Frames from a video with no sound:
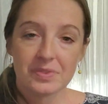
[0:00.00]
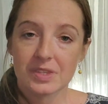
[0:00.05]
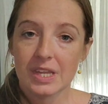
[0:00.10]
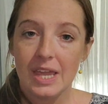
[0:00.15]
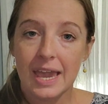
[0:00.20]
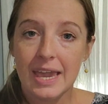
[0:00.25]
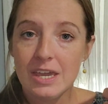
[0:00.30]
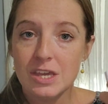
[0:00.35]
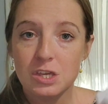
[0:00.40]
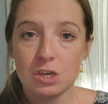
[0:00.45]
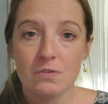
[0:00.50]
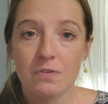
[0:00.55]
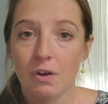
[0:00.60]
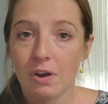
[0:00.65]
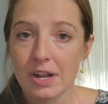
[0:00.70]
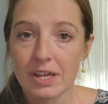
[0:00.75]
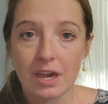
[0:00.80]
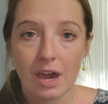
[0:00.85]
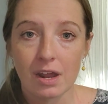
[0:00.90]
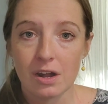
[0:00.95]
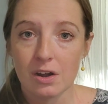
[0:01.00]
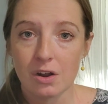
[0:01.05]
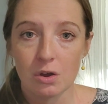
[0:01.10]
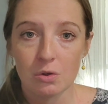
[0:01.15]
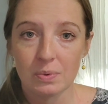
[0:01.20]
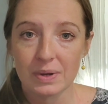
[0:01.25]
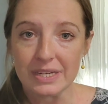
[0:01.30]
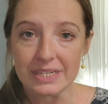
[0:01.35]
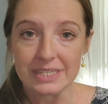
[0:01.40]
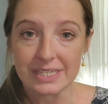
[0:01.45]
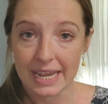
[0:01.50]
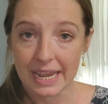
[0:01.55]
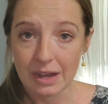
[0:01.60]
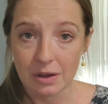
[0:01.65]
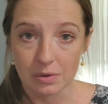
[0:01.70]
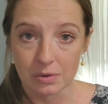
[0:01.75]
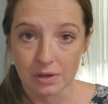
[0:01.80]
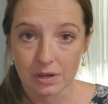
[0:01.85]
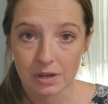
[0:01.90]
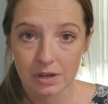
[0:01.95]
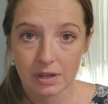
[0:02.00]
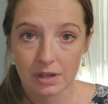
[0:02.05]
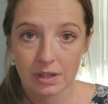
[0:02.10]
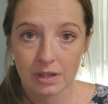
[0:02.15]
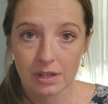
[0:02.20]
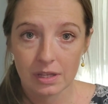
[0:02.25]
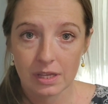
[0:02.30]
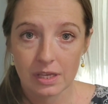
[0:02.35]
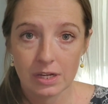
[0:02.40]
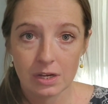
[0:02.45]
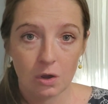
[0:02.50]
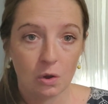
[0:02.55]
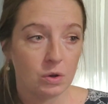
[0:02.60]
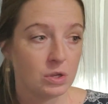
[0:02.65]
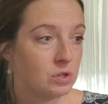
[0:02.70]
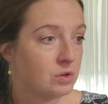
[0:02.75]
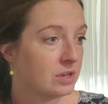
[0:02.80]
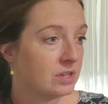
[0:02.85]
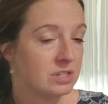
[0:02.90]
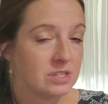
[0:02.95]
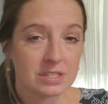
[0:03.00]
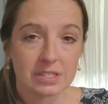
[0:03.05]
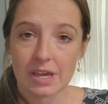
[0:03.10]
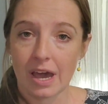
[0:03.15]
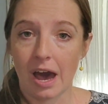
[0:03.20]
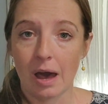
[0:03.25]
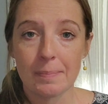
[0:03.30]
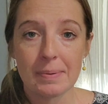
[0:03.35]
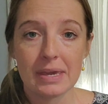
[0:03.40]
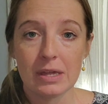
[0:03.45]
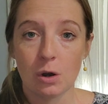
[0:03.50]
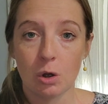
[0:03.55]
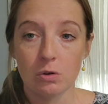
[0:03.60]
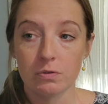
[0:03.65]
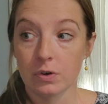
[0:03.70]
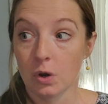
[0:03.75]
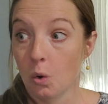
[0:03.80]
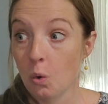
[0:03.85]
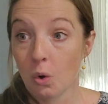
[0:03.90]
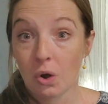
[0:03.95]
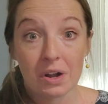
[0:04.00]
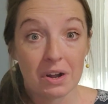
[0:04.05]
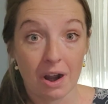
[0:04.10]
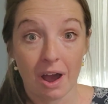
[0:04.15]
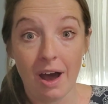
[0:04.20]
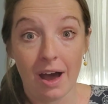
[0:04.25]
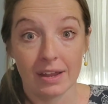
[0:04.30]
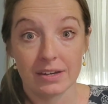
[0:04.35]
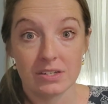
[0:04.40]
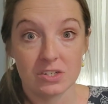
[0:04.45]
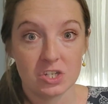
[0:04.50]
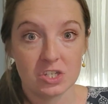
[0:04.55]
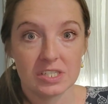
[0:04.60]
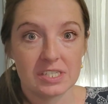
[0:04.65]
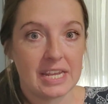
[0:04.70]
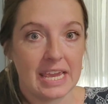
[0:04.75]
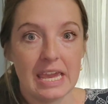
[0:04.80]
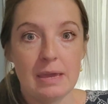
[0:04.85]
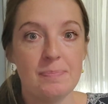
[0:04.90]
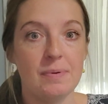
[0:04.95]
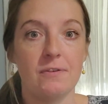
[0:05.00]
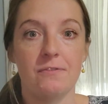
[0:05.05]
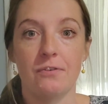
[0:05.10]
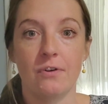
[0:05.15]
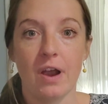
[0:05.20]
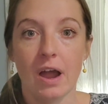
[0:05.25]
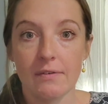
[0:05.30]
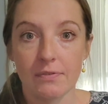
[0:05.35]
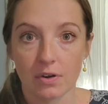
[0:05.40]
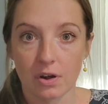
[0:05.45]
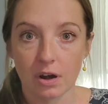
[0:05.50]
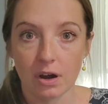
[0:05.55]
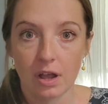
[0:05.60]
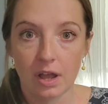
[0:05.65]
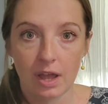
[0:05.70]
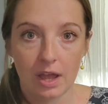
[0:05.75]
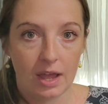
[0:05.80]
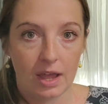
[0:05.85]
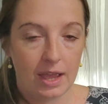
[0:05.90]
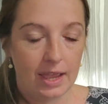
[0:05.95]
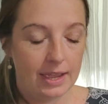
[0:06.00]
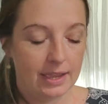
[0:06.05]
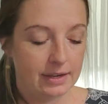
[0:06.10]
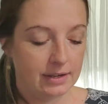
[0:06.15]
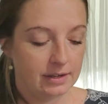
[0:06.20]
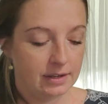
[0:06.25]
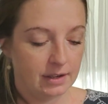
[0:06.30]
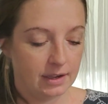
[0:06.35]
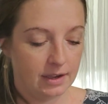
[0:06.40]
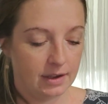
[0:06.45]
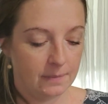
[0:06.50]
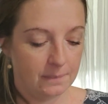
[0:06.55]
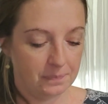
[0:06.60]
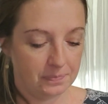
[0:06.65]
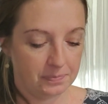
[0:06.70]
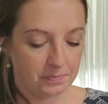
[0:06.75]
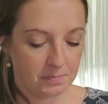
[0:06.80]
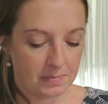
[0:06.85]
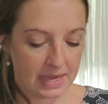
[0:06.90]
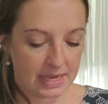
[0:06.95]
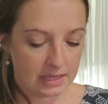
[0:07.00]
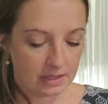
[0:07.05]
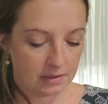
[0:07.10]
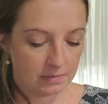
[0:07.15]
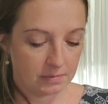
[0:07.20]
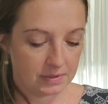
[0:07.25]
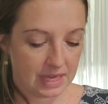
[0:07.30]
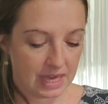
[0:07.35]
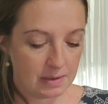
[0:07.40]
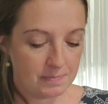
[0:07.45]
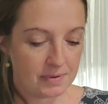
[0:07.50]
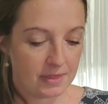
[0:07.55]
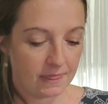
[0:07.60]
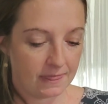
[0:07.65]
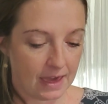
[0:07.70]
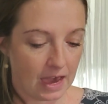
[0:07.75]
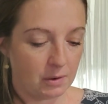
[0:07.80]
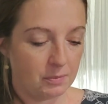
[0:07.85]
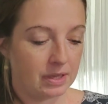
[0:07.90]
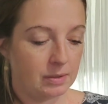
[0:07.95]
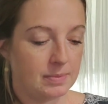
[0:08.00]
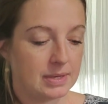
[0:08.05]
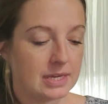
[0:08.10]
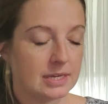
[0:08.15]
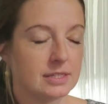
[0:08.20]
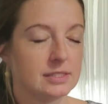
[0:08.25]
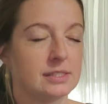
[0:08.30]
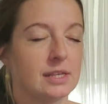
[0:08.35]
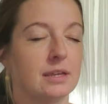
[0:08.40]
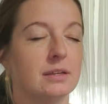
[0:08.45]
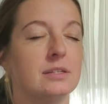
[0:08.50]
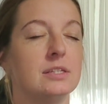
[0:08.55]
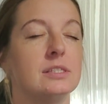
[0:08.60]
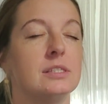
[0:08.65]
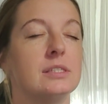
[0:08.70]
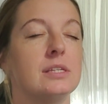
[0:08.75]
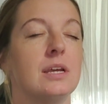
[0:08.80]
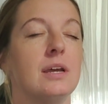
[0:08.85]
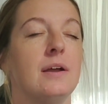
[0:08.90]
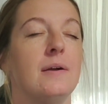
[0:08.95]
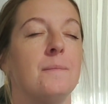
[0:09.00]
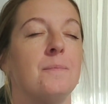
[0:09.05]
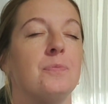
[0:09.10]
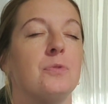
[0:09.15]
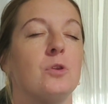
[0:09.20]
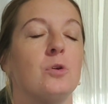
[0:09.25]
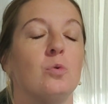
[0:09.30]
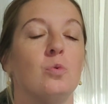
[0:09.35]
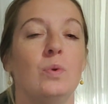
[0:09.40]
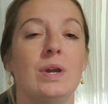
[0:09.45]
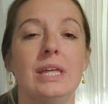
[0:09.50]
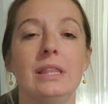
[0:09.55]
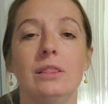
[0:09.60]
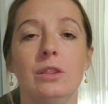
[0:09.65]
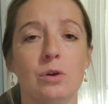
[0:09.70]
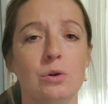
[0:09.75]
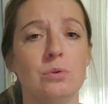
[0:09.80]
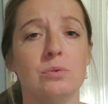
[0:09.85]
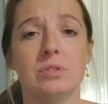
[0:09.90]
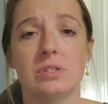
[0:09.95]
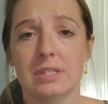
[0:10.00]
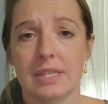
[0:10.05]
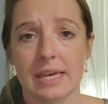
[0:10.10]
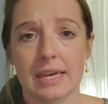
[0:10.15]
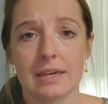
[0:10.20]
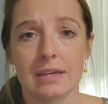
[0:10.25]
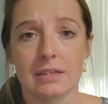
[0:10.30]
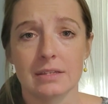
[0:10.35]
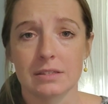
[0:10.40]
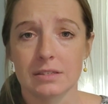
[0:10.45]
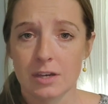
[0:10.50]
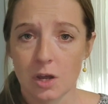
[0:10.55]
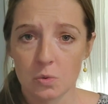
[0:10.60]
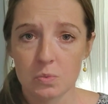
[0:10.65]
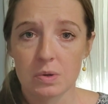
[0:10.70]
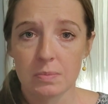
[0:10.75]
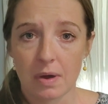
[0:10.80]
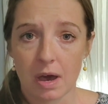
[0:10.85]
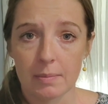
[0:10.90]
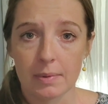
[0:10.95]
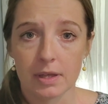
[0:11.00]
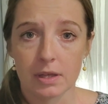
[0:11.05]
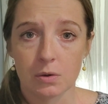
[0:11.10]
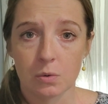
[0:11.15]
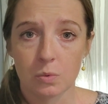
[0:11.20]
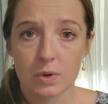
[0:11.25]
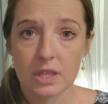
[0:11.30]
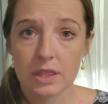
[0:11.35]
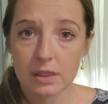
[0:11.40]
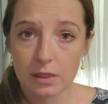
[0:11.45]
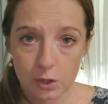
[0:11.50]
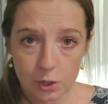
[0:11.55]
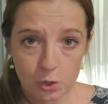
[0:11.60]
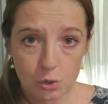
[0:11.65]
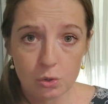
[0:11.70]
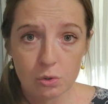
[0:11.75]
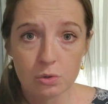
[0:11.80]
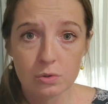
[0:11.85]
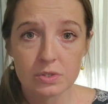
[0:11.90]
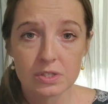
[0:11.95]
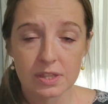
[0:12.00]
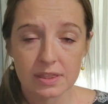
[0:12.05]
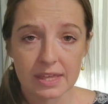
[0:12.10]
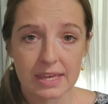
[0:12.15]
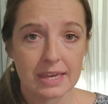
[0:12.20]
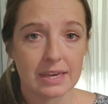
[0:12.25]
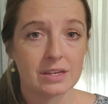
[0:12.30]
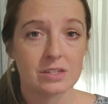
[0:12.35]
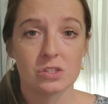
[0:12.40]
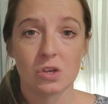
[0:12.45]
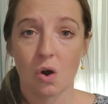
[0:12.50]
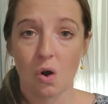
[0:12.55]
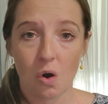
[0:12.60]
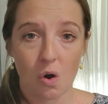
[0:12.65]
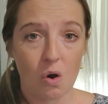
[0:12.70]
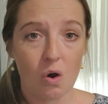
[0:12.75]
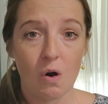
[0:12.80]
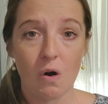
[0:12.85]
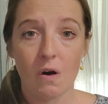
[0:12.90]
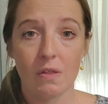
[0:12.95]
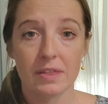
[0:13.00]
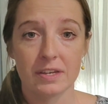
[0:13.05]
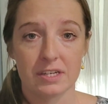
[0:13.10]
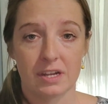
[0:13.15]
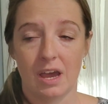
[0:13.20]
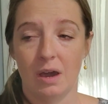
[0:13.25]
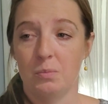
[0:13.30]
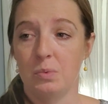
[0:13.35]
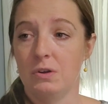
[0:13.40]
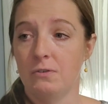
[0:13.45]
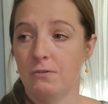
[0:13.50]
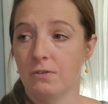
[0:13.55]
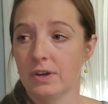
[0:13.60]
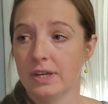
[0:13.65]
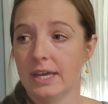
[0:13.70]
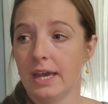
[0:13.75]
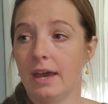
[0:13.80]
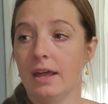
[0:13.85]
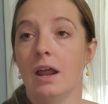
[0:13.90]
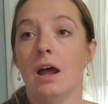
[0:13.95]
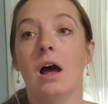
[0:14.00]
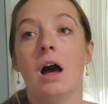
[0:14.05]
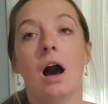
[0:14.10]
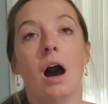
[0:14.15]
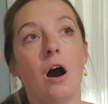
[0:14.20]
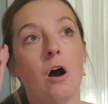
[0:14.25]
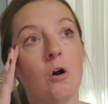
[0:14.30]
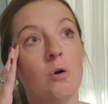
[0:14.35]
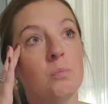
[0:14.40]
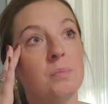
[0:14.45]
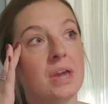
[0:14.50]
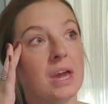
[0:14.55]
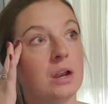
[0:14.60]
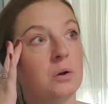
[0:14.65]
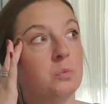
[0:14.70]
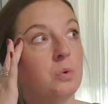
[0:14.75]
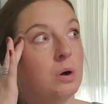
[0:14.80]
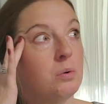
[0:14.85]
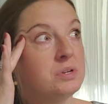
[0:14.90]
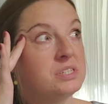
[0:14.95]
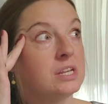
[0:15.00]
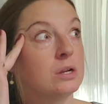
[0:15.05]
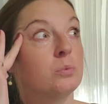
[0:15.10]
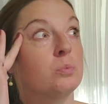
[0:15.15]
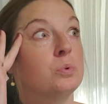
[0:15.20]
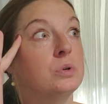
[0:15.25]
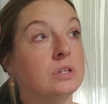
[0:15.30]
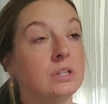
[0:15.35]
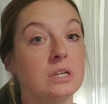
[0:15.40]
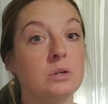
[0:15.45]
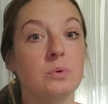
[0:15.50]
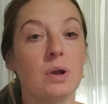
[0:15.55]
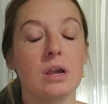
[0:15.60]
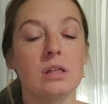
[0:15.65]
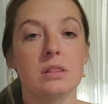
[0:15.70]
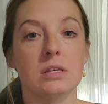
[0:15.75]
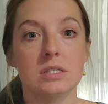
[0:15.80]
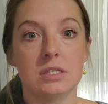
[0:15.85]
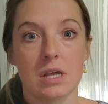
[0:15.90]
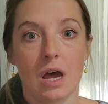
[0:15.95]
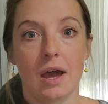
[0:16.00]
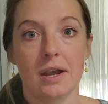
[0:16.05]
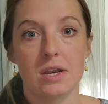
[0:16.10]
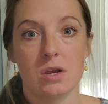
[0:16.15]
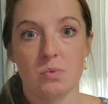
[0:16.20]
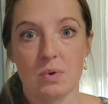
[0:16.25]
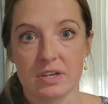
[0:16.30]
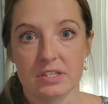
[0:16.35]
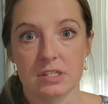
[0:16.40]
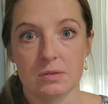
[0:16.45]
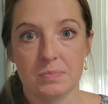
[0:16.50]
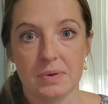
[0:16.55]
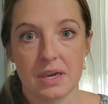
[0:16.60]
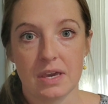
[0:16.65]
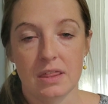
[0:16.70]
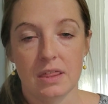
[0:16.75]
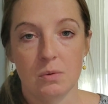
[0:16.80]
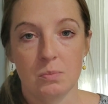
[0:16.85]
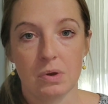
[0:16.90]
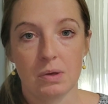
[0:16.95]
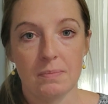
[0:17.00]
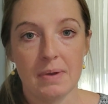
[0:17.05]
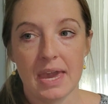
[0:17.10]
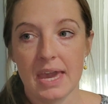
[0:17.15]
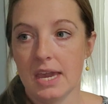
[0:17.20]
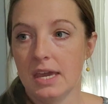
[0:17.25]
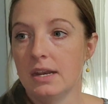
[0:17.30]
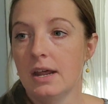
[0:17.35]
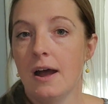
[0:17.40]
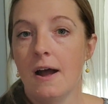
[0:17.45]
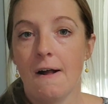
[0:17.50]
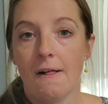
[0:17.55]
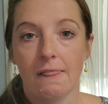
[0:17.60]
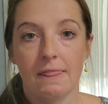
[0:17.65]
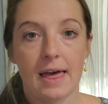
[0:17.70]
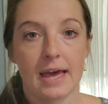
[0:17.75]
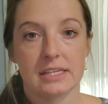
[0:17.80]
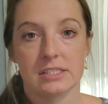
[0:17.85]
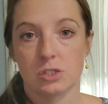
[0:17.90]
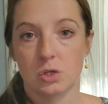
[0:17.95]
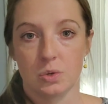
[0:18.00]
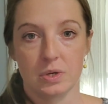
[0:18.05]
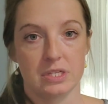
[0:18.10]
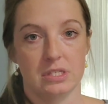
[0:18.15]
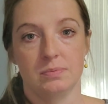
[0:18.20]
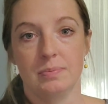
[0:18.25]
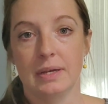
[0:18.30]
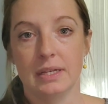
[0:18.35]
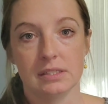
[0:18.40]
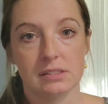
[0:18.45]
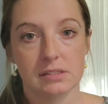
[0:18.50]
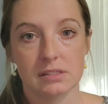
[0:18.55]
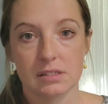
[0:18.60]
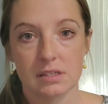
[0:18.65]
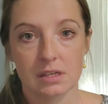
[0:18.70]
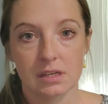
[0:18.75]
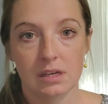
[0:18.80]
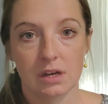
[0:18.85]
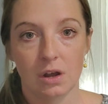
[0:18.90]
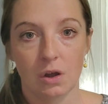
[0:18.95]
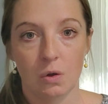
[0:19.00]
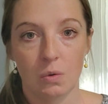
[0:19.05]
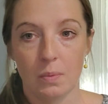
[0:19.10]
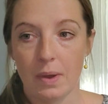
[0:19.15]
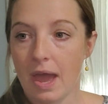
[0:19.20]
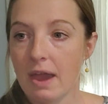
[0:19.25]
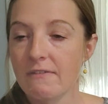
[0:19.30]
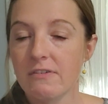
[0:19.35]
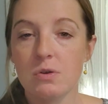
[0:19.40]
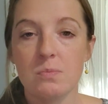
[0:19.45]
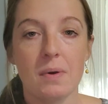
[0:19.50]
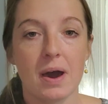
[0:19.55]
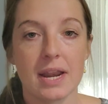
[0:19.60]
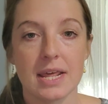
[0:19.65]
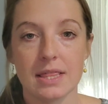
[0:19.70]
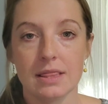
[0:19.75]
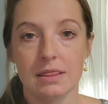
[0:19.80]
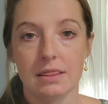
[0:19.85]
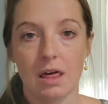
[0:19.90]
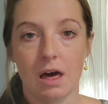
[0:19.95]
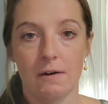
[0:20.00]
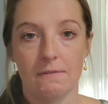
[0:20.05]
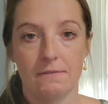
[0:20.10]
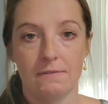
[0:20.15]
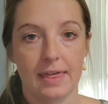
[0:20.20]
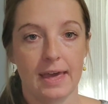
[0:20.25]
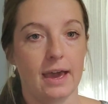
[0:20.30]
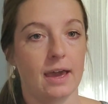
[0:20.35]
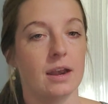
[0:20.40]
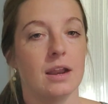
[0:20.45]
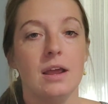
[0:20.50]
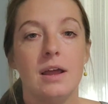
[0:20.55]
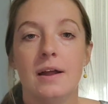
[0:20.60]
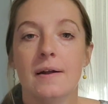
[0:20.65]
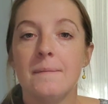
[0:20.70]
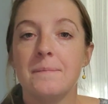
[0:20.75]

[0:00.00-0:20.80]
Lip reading: Hey, you've already got it all written down. You know, you can just copy it over or not, just keep it forever and keep it that way, because we lose things, don't we, Mama? We lose things all the time. We forget, oh man, what was that really great lasagna recipe that we made last Christmas? You know, but everybody loved that.